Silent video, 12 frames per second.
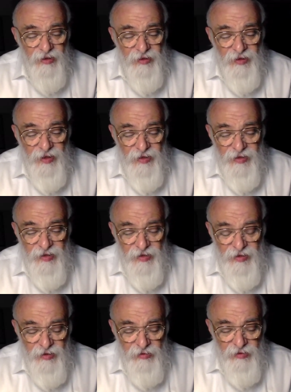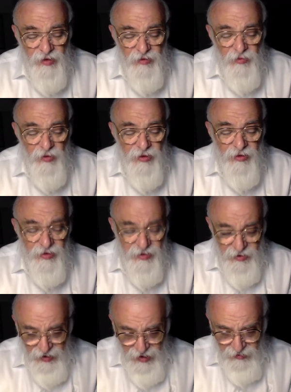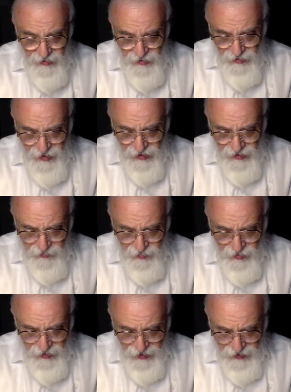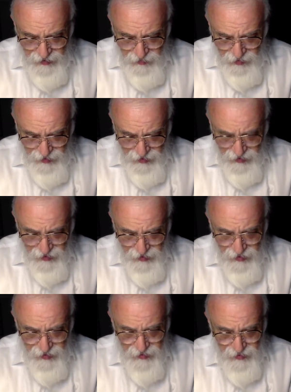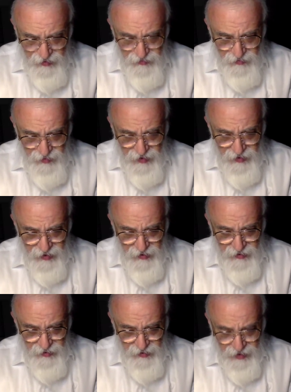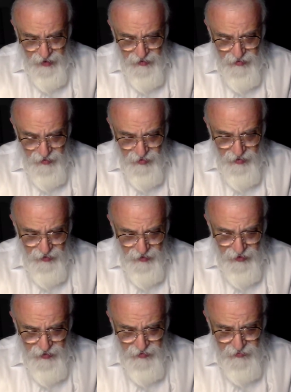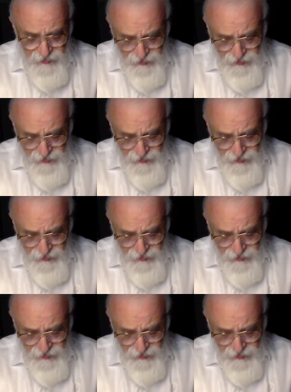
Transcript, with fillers: The head's concealed there. What do you see? El raka birkayim. You see the knees. Hanikra tlas, great tlas.